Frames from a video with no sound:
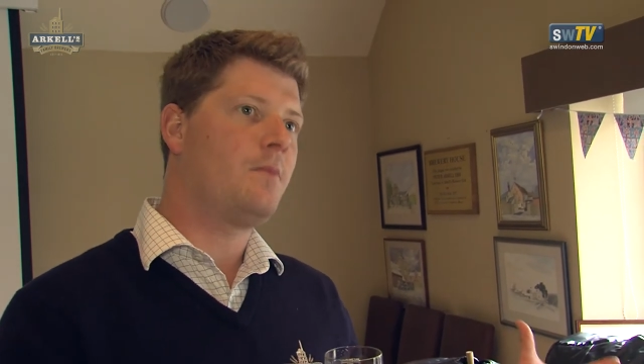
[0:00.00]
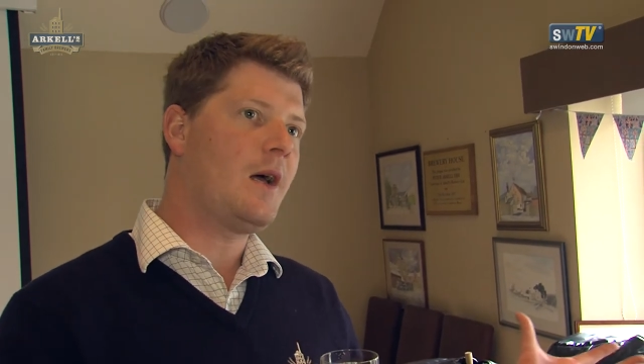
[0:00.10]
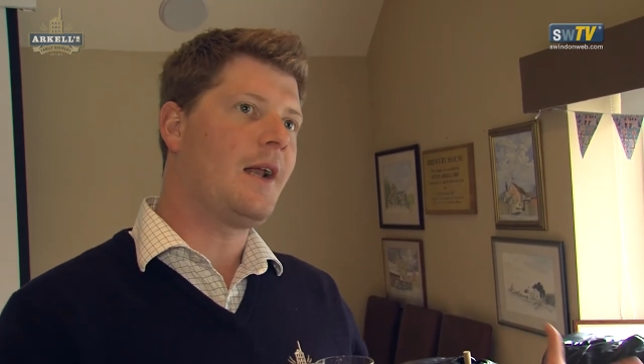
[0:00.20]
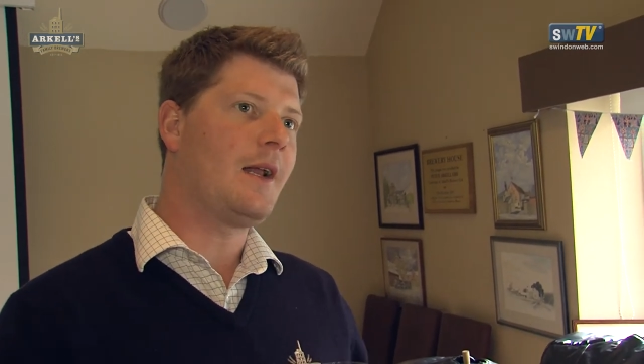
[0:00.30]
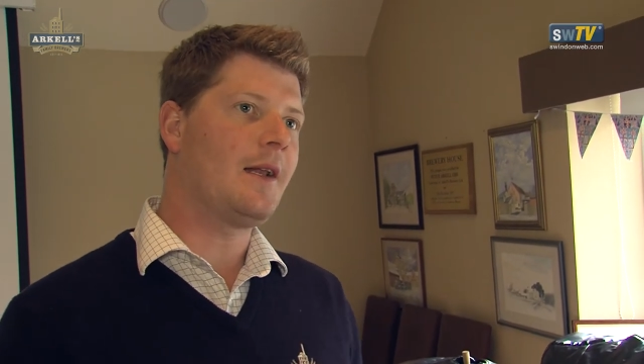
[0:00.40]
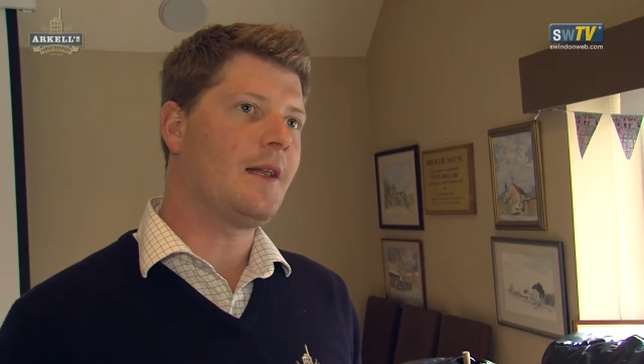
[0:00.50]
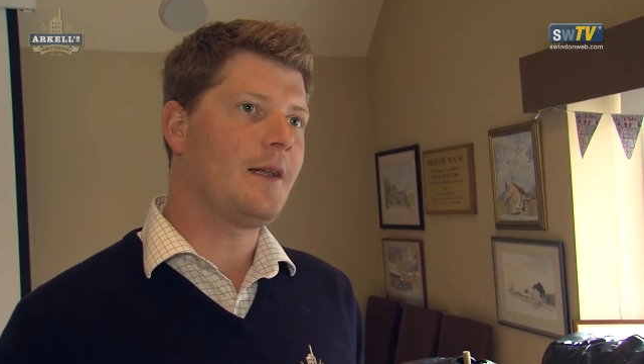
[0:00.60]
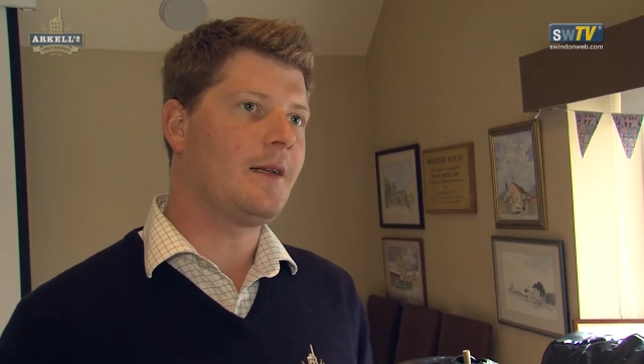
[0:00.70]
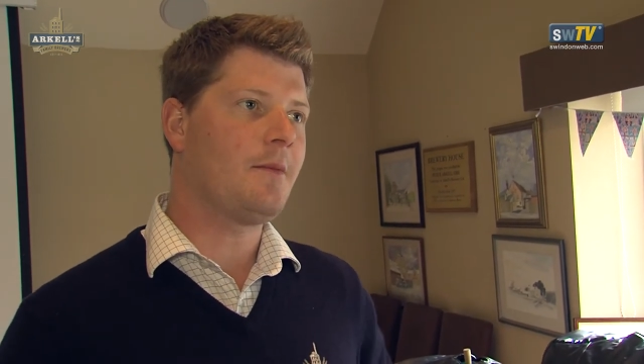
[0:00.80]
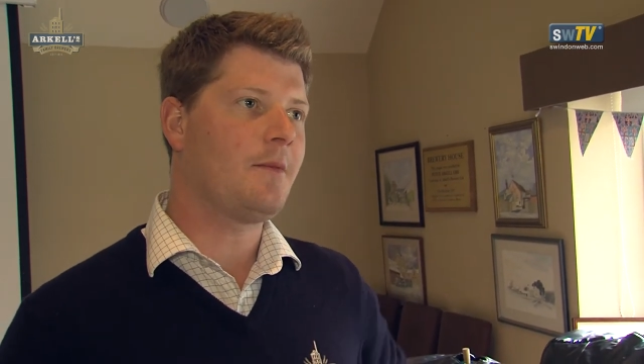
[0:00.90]
And, and,
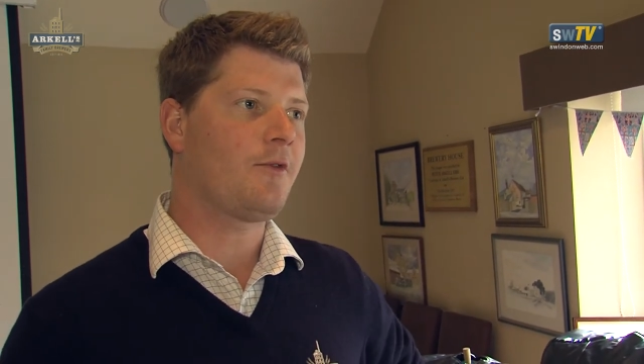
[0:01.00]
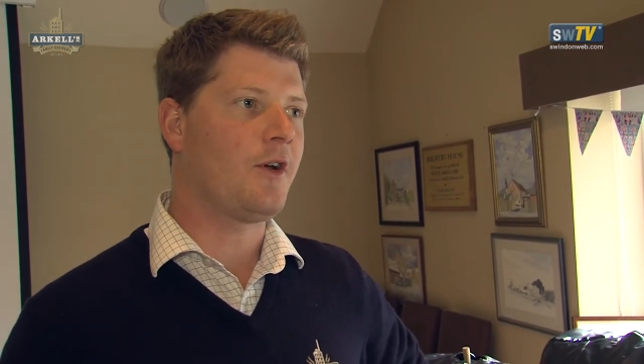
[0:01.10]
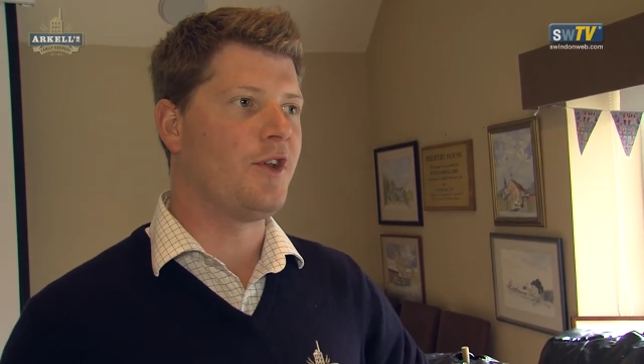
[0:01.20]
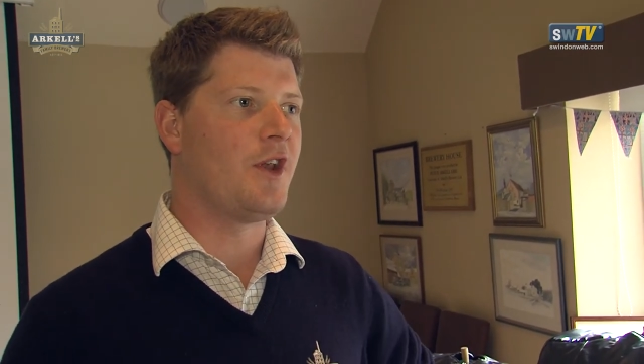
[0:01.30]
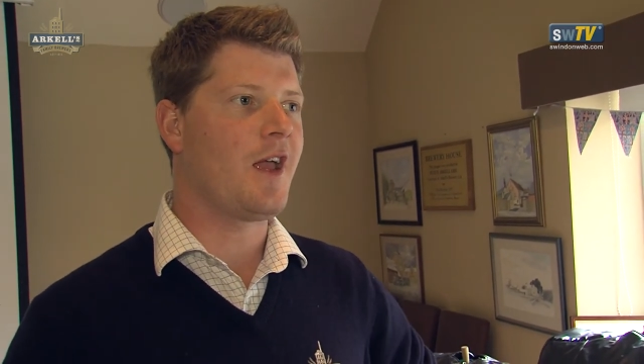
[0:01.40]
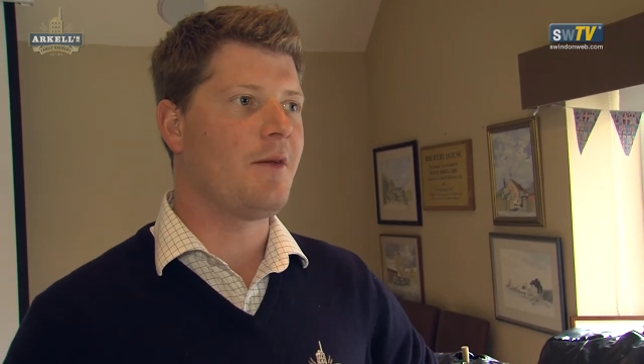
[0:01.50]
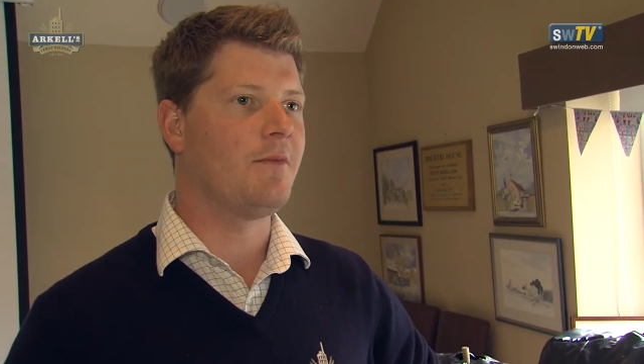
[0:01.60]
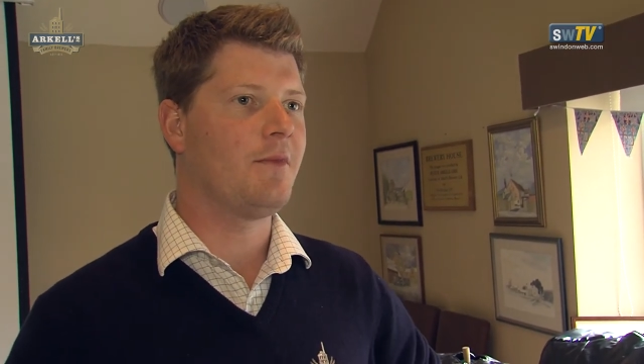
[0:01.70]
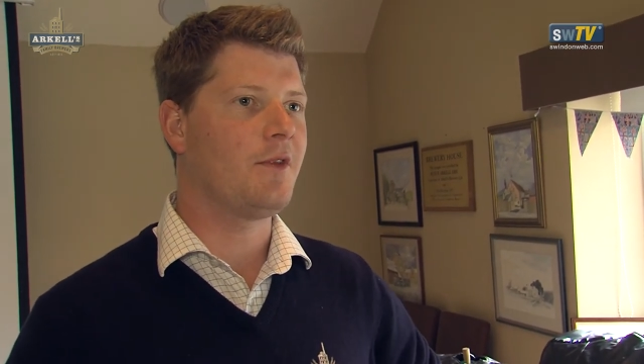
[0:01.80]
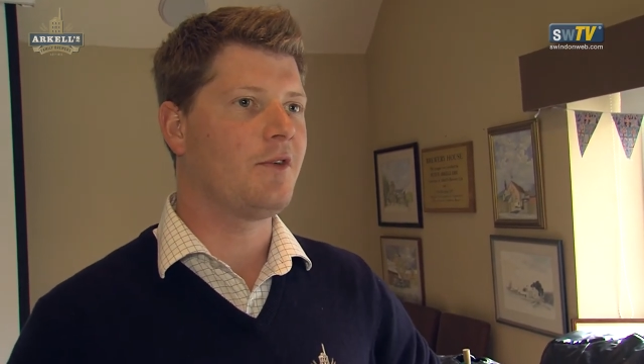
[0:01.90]
and I'm afraid the
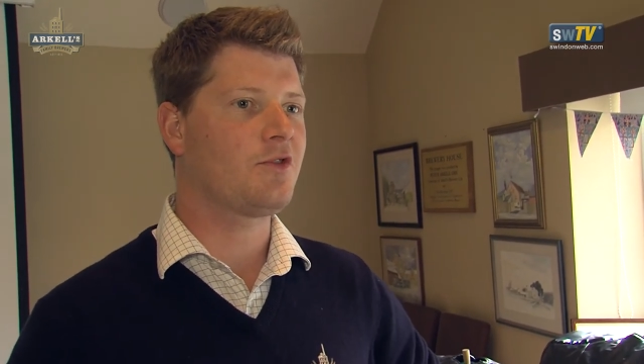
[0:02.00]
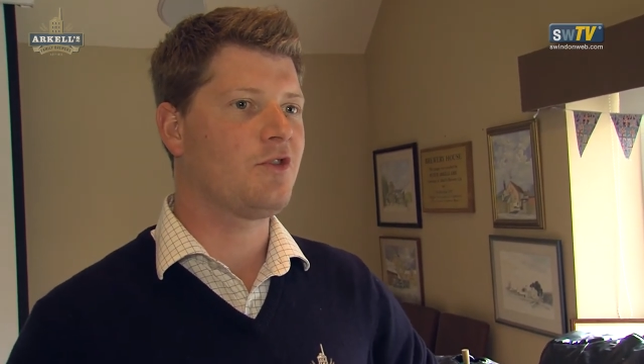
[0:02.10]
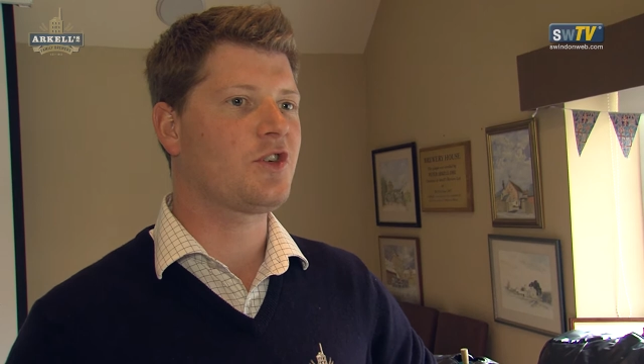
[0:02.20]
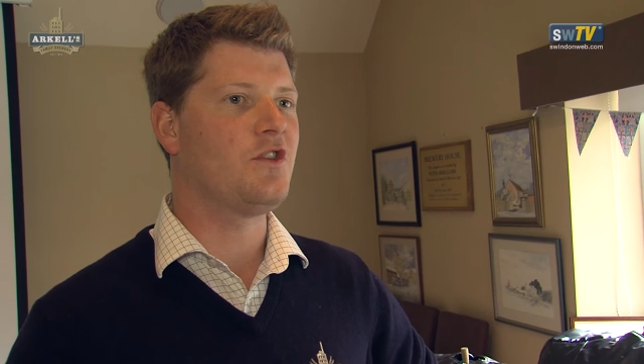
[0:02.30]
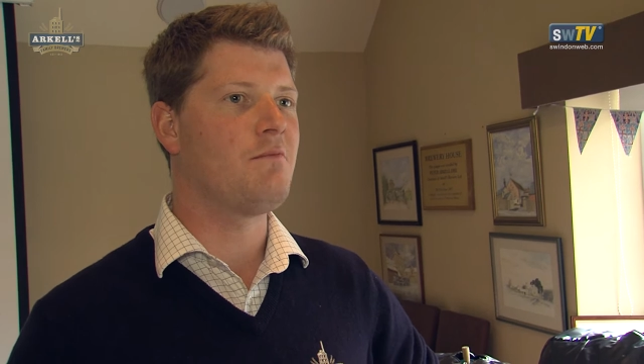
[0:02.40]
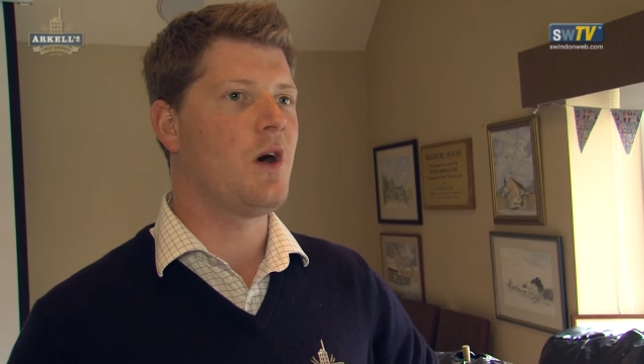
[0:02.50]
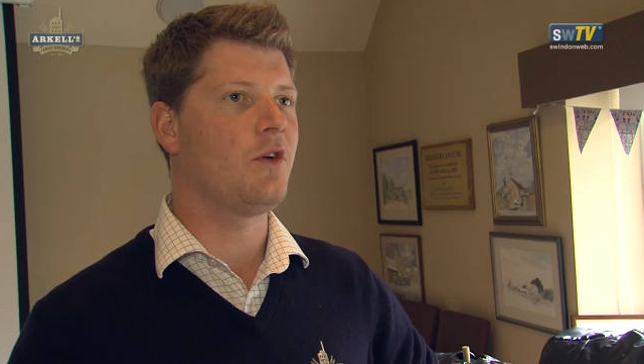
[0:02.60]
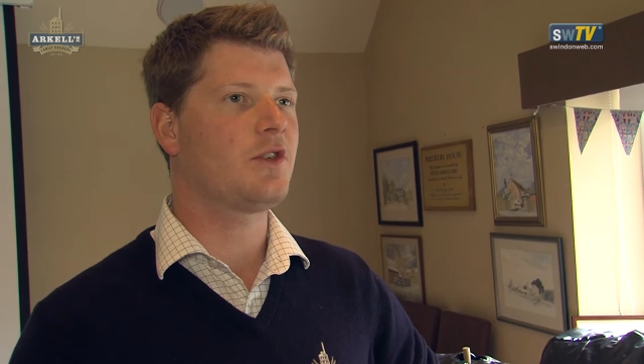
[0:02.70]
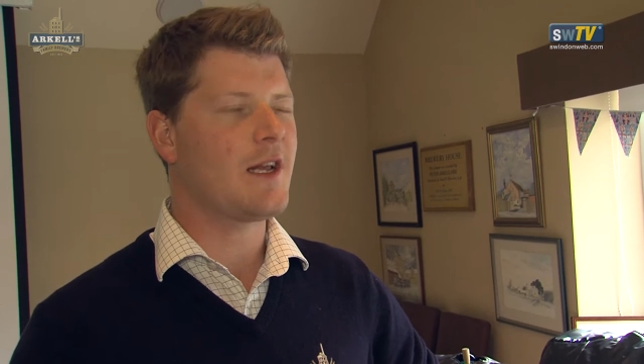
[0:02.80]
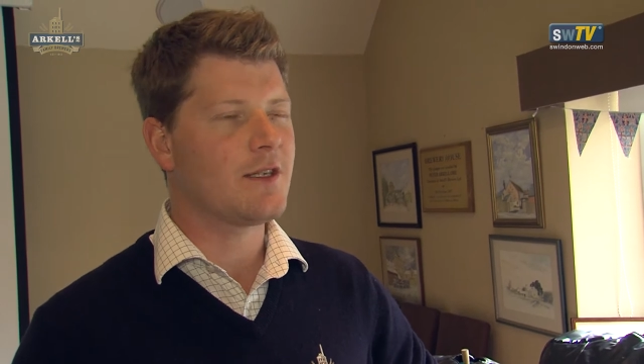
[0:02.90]
name, the tradition of
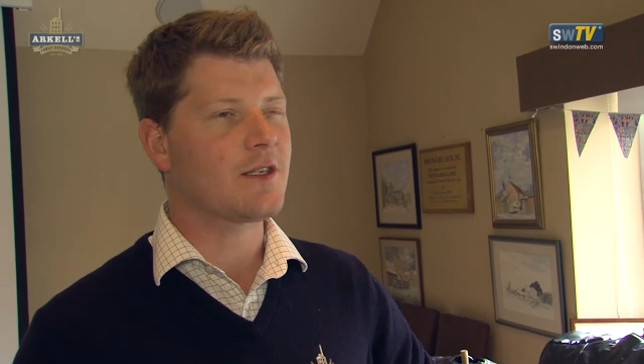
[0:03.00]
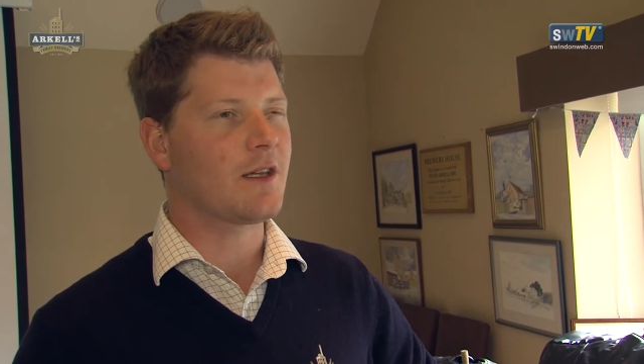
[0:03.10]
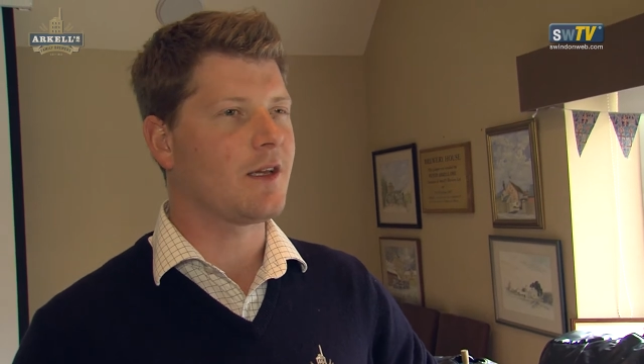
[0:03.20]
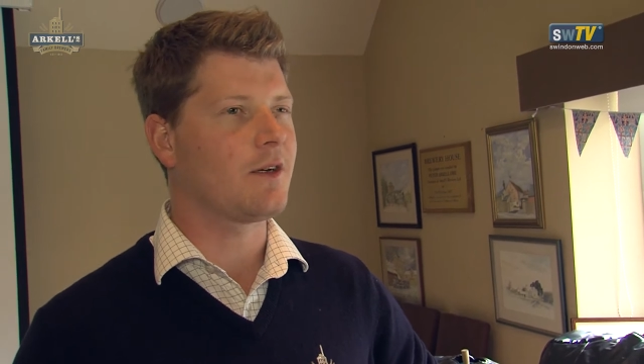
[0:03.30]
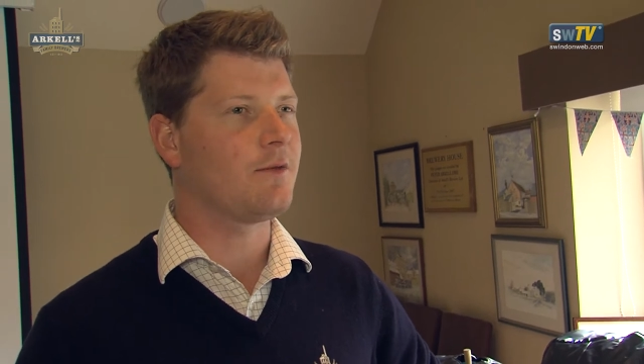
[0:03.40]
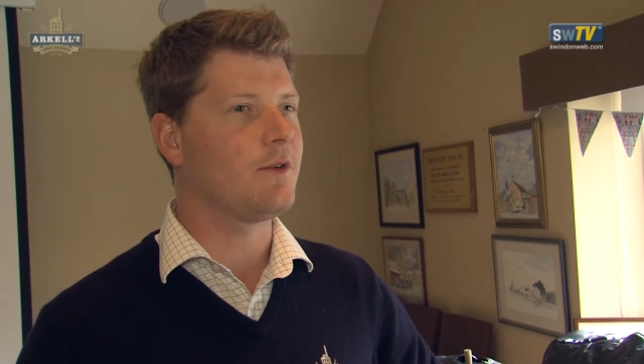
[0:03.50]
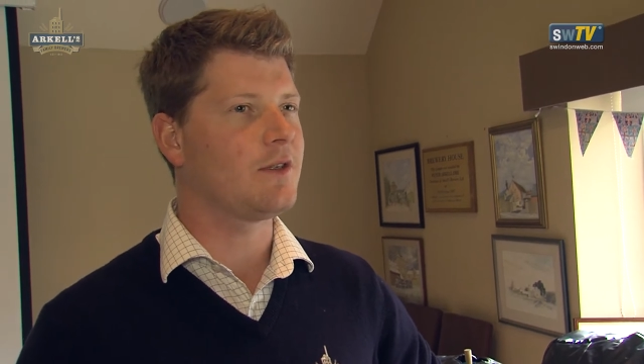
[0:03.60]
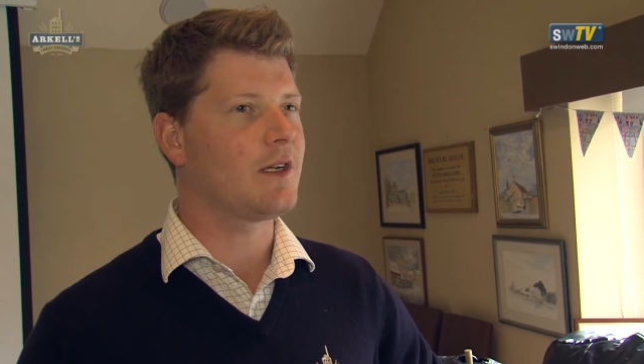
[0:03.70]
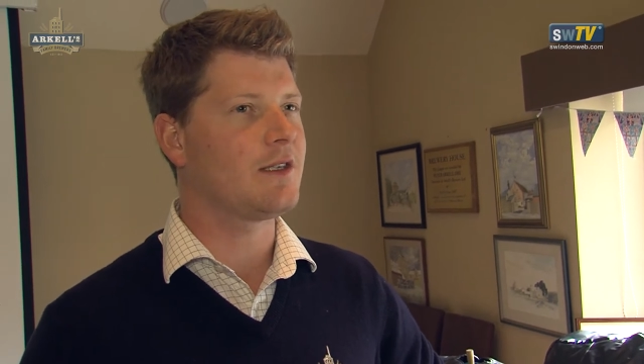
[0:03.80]
mild tends to think of as,